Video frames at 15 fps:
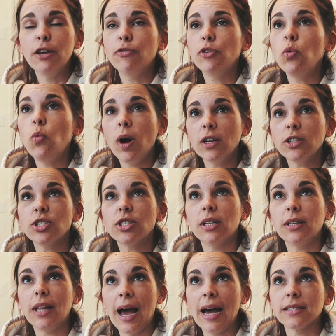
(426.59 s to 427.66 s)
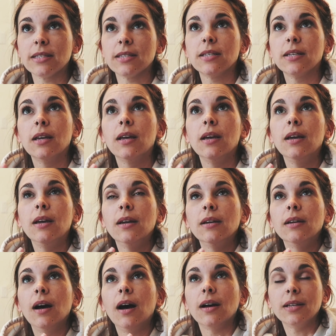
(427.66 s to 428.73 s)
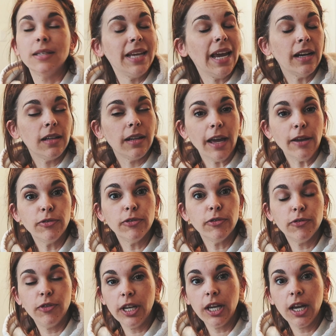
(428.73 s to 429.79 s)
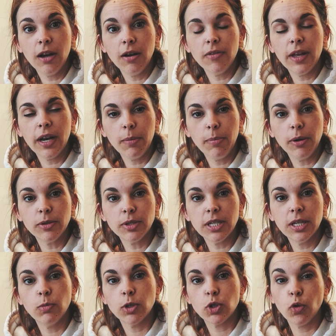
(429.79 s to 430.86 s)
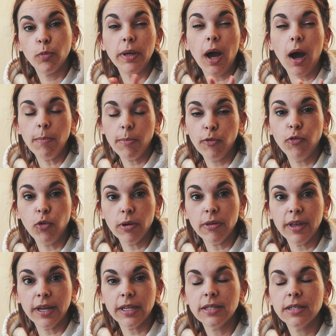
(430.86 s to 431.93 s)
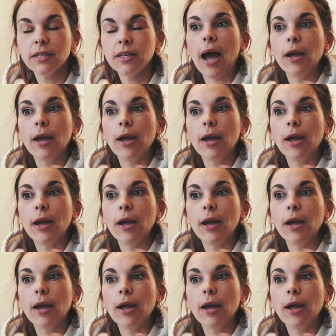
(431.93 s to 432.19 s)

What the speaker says: if you watch the last day in a life video that I posted, which will be up before this,